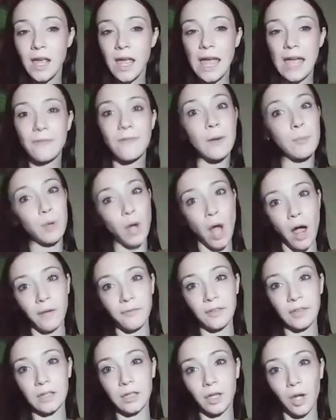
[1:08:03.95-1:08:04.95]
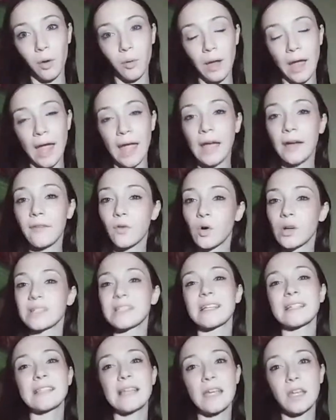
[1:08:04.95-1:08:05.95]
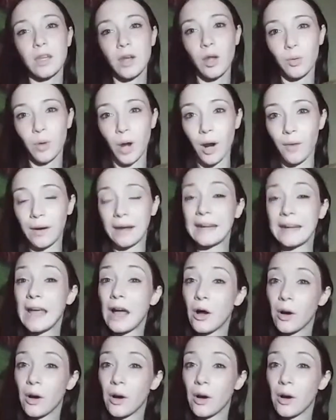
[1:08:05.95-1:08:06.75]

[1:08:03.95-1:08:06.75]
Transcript: If I'm not feeling okay, of course, I say, not right now.